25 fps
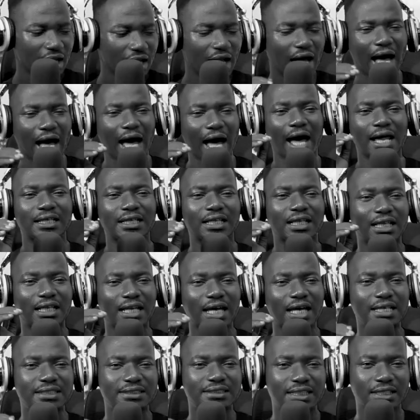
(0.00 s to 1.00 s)

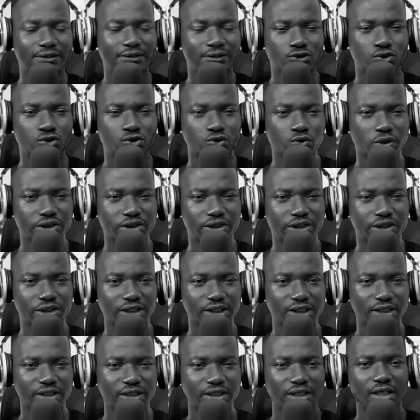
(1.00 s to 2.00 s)
Analyze the
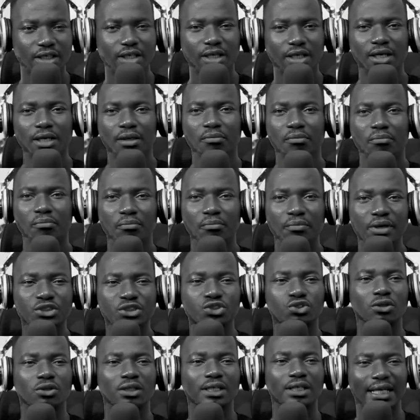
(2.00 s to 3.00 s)
situation. Make
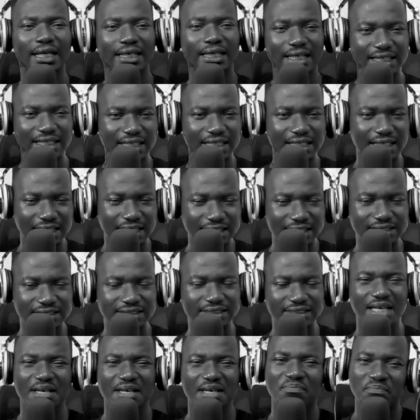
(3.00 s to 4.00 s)
sure that it
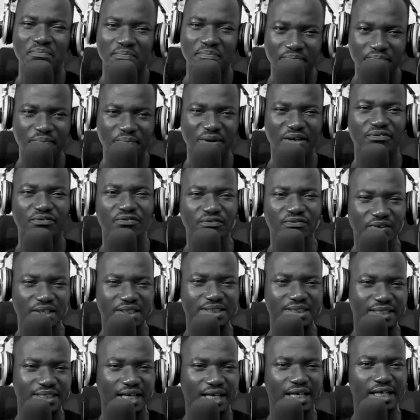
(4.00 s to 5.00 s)
is a
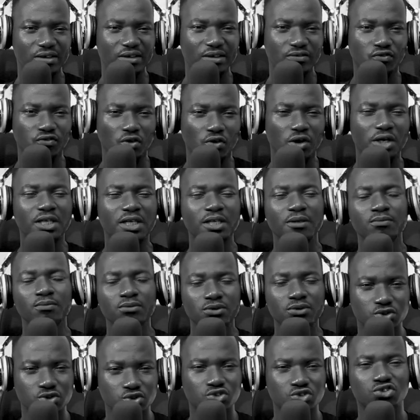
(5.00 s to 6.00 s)
perfect time for him
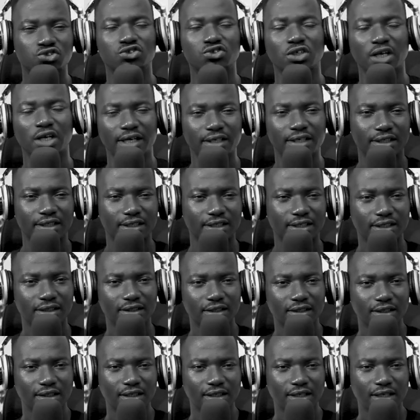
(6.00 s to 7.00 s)
to strike.
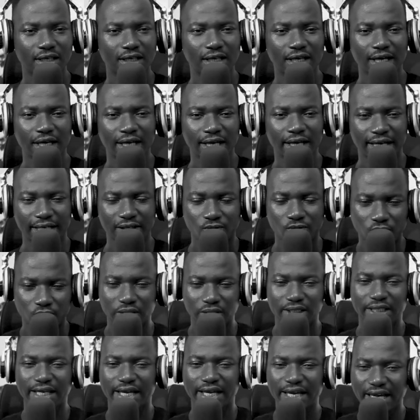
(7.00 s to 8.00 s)
And
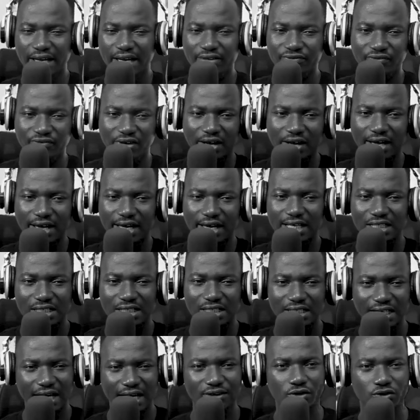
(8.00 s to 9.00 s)
whenever a
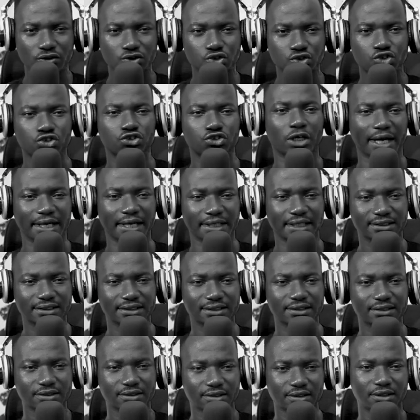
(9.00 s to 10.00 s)
lion
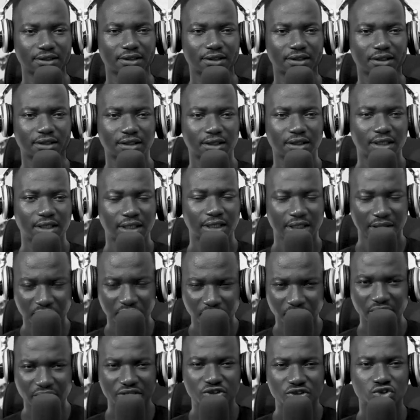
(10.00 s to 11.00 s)
strikes, he
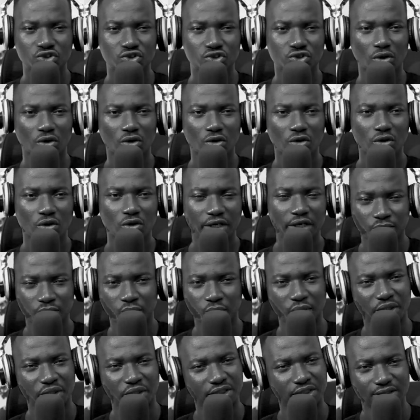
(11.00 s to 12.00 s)
makes sure he
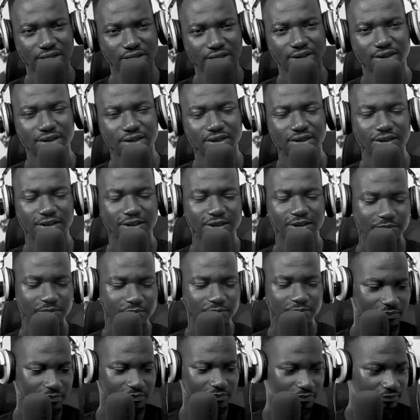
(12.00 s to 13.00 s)
wins.
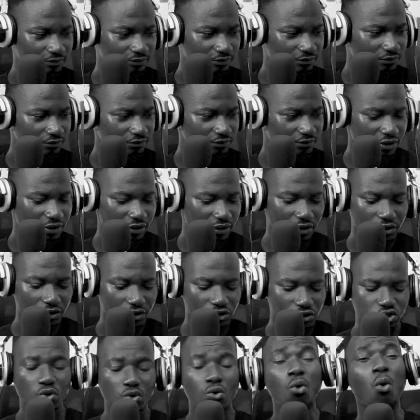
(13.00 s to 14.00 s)

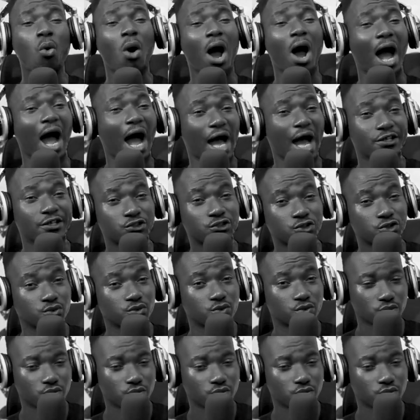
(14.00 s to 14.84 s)
So who are you?